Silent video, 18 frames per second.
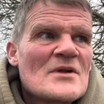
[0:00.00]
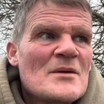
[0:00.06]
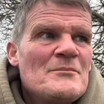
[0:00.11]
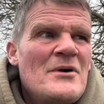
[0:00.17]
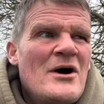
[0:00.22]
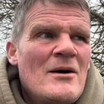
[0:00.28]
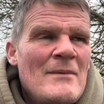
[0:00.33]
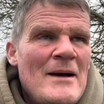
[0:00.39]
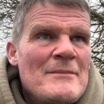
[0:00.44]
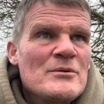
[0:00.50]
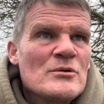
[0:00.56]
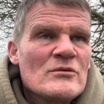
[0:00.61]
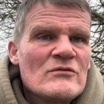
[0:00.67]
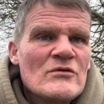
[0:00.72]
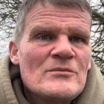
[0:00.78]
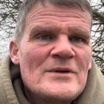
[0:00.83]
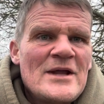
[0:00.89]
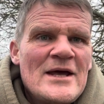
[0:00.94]
but I'm happy
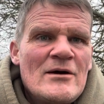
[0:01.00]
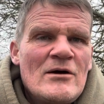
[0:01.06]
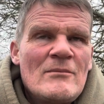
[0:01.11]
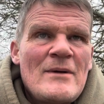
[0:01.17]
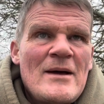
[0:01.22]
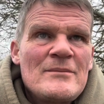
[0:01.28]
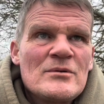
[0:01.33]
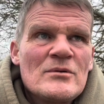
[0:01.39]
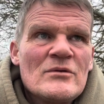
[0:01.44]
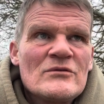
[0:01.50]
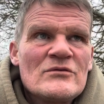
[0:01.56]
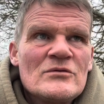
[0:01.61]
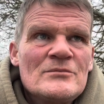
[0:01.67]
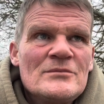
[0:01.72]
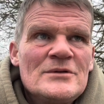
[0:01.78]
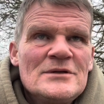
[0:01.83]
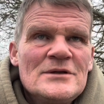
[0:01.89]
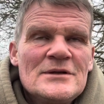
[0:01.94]
with them now. I'm happy with
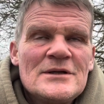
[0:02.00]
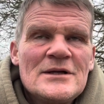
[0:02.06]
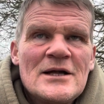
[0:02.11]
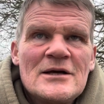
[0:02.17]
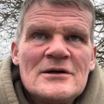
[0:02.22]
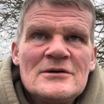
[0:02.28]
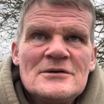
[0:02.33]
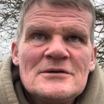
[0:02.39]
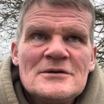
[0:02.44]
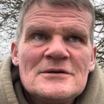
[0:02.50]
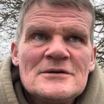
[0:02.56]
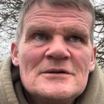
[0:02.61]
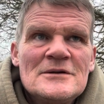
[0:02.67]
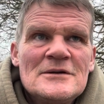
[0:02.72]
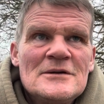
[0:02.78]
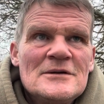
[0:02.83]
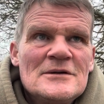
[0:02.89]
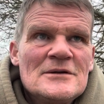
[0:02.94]
them. I
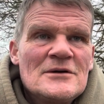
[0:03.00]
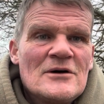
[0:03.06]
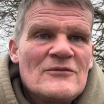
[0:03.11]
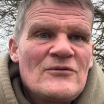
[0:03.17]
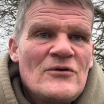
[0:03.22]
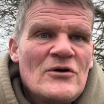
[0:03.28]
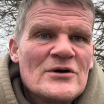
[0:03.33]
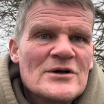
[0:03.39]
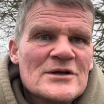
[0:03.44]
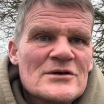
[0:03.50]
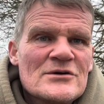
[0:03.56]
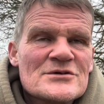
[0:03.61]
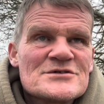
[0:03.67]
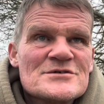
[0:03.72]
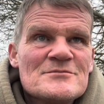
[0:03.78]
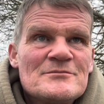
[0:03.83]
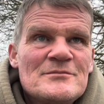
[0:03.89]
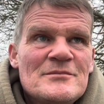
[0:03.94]
finally got
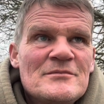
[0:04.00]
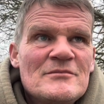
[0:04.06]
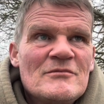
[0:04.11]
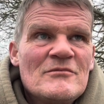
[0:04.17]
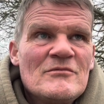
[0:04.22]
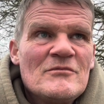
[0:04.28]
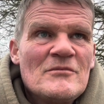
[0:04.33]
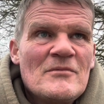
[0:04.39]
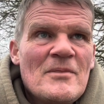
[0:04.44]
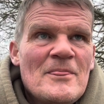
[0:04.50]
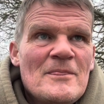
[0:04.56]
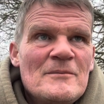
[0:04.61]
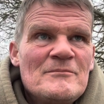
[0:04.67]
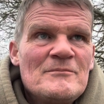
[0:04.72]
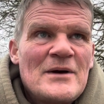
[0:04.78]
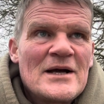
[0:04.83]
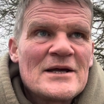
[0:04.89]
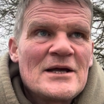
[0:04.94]
some
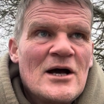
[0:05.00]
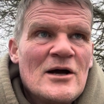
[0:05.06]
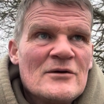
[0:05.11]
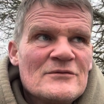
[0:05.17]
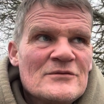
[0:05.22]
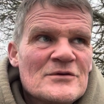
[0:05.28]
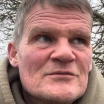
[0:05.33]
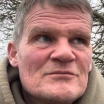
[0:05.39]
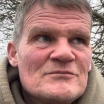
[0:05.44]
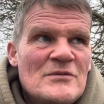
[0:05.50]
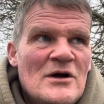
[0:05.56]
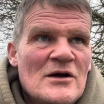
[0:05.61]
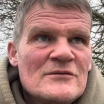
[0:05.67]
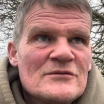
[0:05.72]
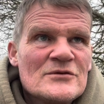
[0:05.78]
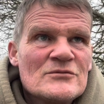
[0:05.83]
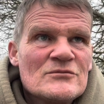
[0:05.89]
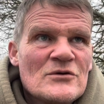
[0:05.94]
bait over
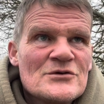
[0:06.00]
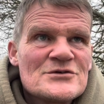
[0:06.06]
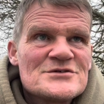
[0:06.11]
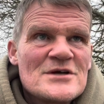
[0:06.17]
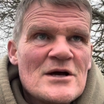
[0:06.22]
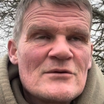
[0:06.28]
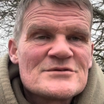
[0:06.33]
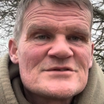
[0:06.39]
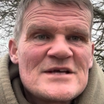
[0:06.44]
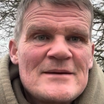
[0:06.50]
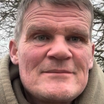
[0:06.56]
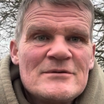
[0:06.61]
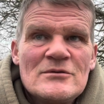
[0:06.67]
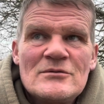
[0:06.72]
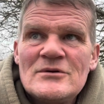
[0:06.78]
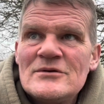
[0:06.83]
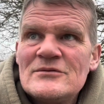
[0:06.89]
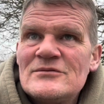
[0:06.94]
the rods that I was
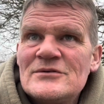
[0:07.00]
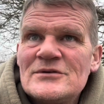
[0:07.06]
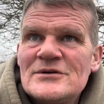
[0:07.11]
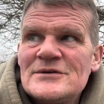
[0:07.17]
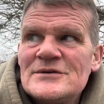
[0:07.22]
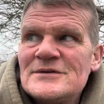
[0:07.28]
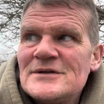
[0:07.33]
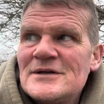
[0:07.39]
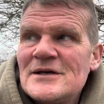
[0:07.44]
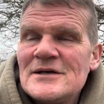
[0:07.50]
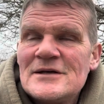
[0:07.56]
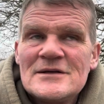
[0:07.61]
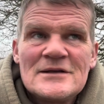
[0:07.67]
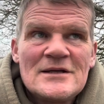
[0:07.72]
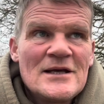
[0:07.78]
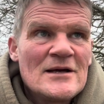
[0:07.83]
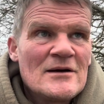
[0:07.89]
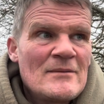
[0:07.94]
happy with, and
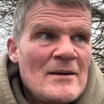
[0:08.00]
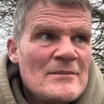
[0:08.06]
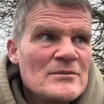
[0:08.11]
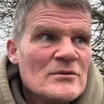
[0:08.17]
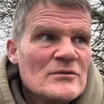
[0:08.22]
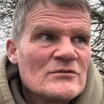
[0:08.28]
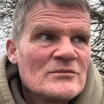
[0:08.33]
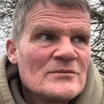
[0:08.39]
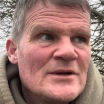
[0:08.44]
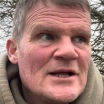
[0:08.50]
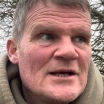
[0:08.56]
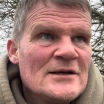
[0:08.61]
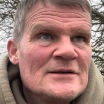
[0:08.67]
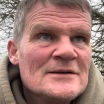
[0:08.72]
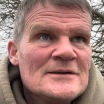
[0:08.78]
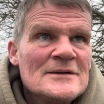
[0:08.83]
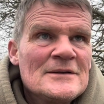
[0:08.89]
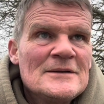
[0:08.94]
yeah, I'm happy with them now.
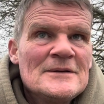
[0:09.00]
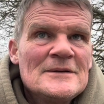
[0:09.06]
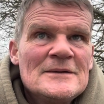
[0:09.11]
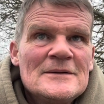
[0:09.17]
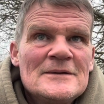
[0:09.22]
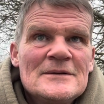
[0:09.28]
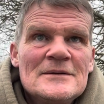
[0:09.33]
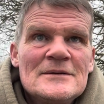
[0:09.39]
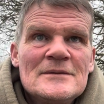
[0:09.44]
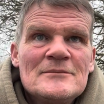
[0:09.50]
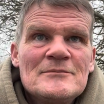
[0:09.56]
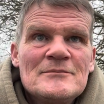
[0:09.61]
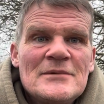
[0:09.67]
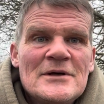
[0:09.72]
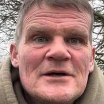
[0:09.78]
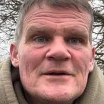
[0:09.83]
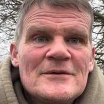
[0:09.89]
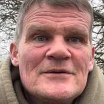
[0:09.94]

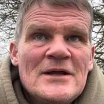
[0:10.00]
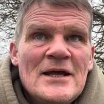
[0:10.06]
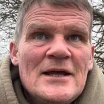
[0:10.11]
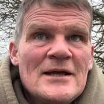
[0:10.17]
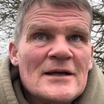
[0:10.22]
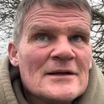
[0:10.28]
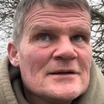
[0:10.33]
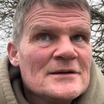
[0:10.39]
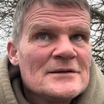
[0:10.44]
But yeah,